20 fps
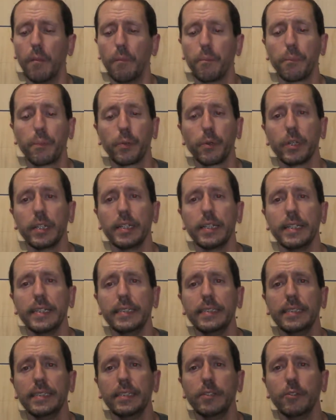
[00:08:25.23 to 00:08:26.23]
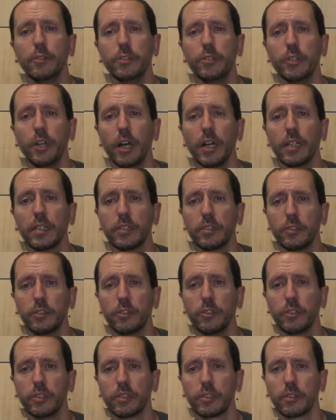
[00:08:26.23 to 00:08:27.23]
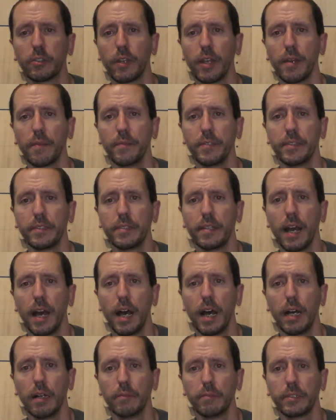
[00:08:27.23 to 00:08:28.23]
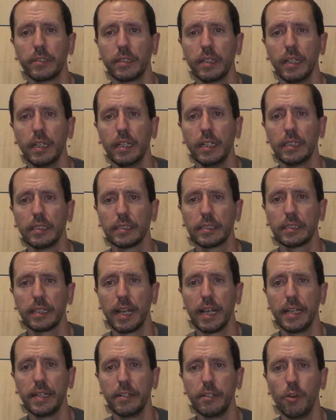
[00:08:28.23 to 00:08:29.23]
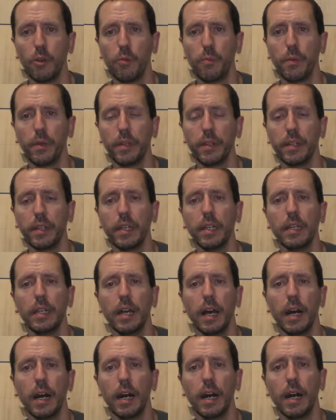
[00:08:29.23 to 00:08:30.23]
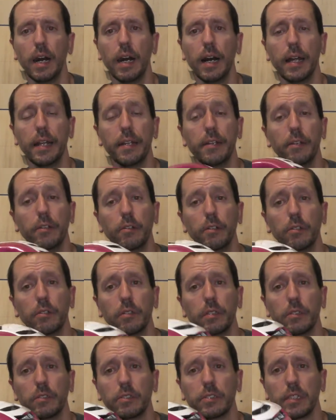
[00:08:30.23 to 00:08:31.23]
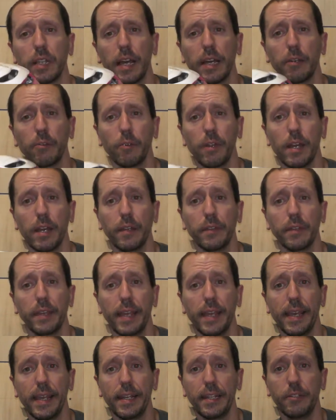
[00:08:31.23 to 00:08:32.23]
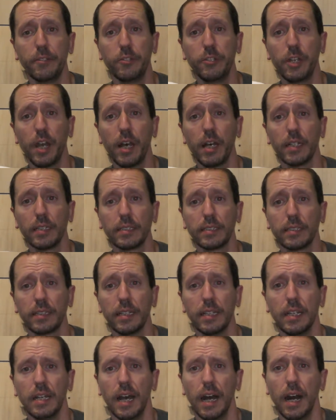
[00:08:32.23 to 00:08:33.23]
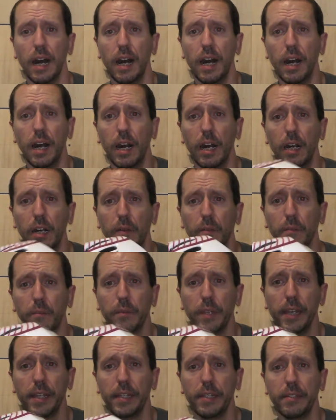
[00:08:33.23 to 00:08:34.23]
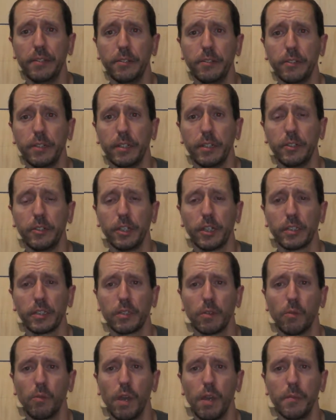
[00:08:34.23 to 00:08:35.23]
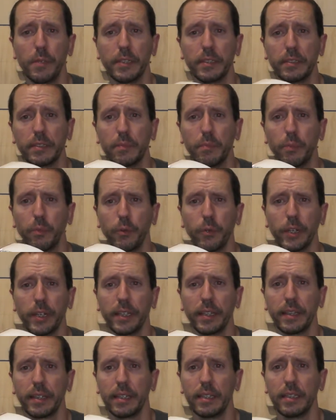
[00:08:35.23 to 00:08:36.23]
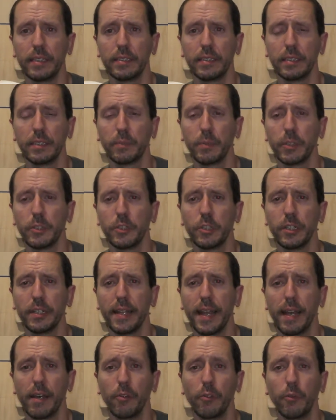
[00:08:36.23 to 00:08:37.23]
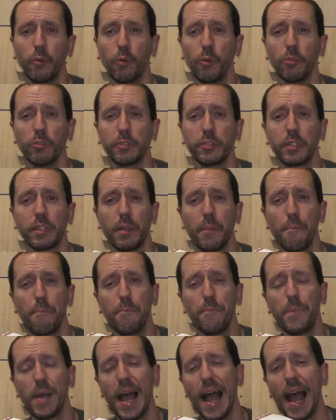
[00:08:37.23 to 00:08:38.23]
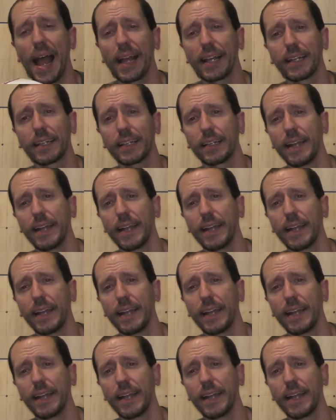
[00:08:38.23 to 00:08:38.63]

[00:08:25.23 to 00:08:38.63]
Pretty easy to adjust. You just grab these knobs, slide it open, and it'll slide around and adjust. And you can adjust the webbing to bring the suspension down towards the back.